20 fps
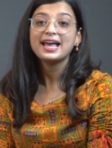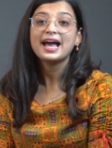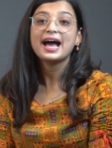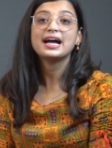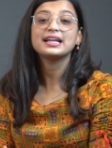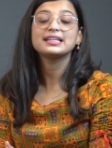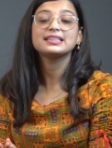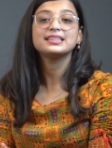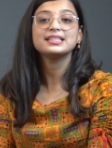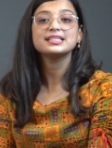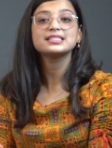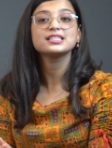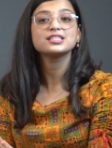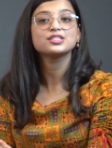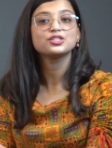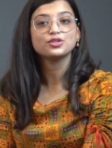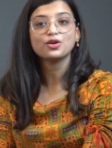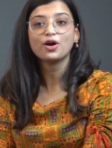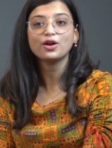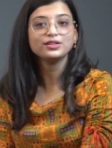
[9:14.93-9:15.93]
And this is
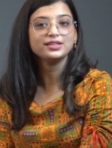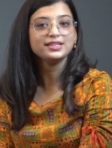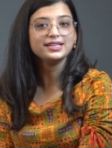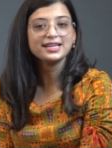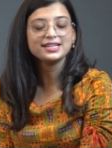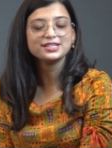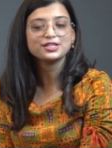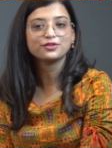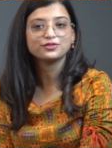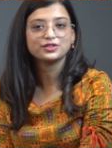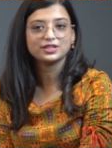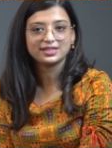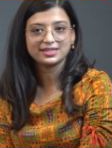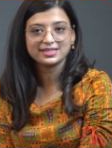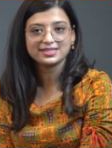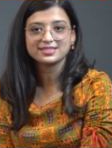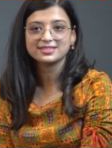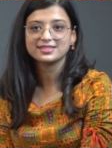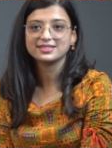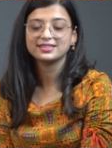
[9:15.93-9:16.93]
not the end of the
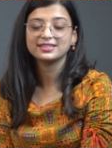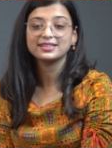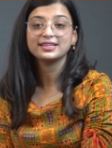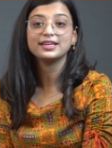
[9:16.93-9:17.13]
list.